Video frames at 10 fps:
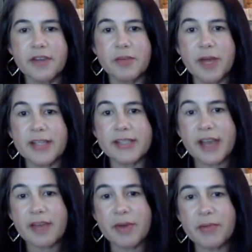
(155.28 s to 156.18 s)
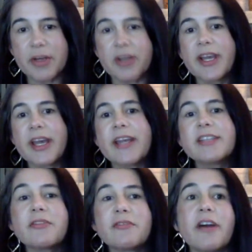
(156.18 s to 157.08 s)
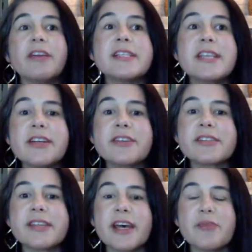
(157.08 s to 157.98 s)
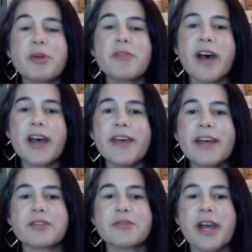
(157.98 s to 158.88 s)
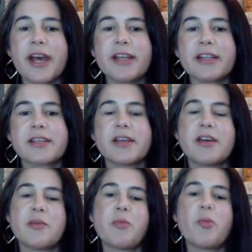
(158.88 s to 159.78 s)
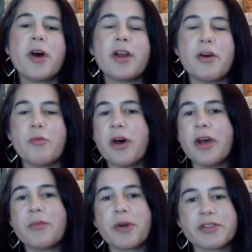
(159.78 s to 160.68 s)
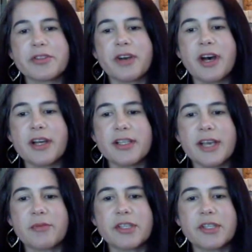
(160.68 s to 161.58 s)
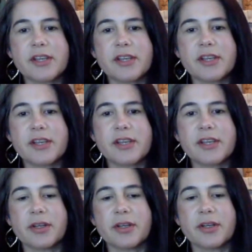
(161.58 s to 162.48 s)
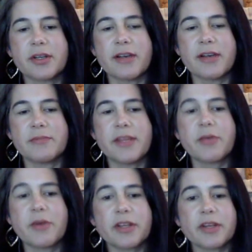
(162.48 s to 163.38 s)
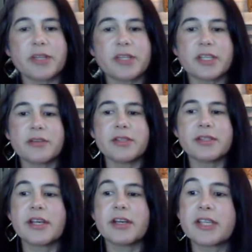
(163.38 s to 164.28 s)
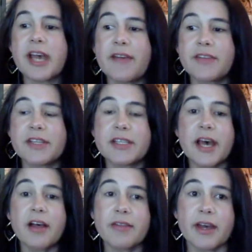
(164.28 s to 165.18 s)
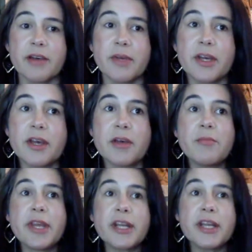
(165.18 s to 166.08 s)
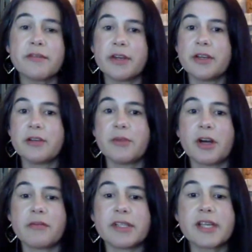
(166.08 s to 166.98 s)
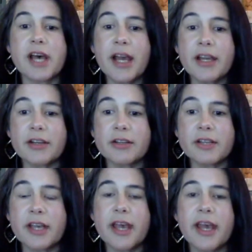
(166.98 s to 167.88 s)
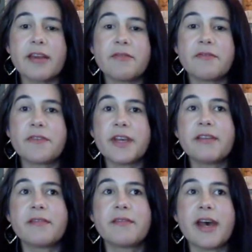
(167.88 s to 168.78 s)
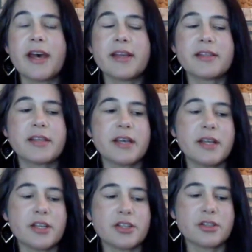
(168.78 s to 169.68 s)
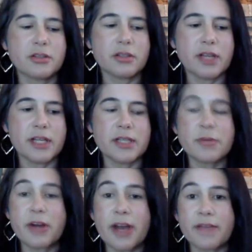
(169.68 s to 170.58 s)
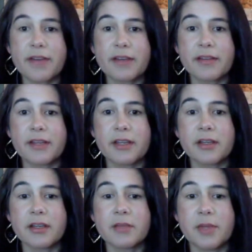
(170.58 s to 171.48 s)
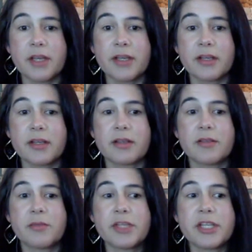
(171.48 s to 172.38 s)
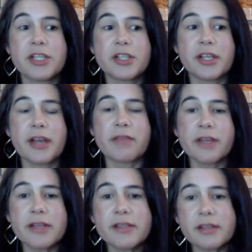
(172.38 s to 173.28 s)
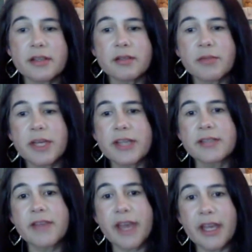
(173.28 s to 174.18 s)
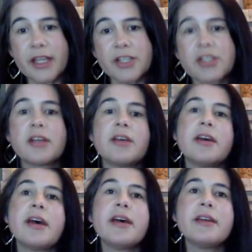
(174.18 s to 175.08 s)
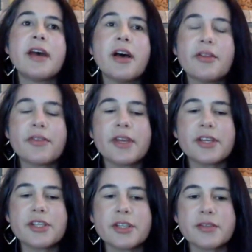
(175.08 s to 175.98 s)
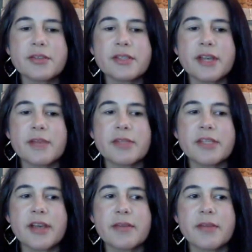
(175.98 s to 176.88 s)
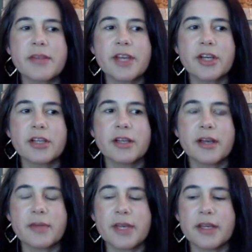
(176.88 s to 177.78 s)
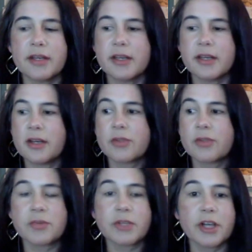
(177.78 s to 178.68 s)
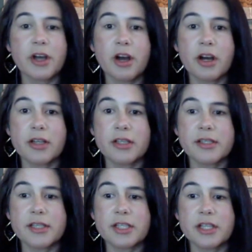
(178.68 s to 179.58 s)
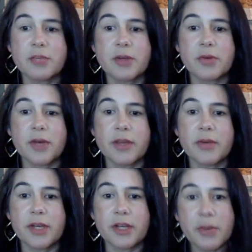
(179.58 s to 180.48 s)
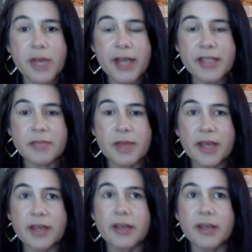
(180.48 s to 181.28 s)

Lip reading: by a staff member, it's our volunteers that provide that direct one-on-one personal contact, which is so important in the work that we do. And so to have to tell them, many of whom are retired and fit that initial demographic that could be potentially at risk because of age and health issues, to tell them that they couldn't come in was a really hard decision, but one that we knew we had to make.